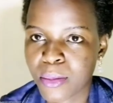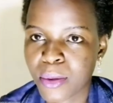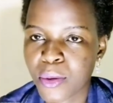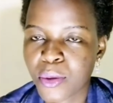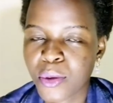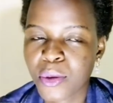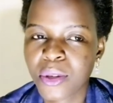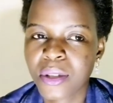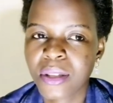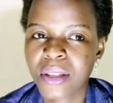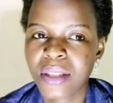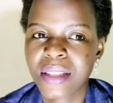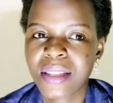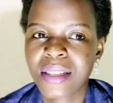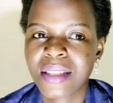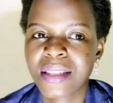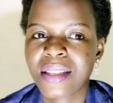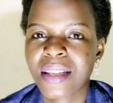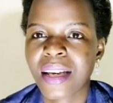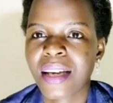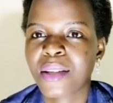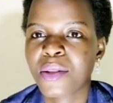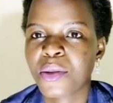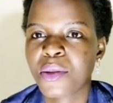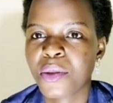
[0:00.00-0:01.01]

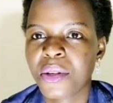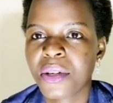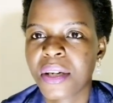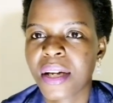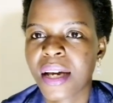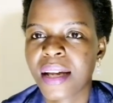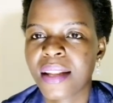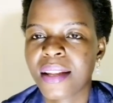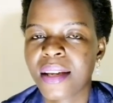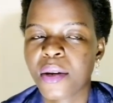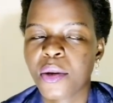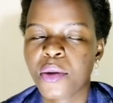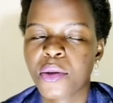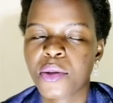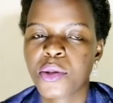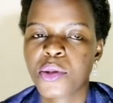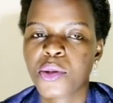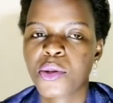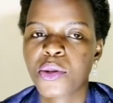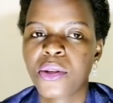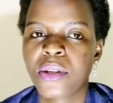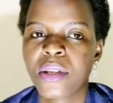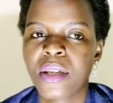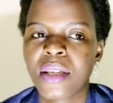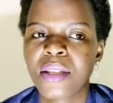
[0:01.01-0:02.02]
because I told her the whole
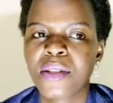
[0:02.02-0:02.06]
story.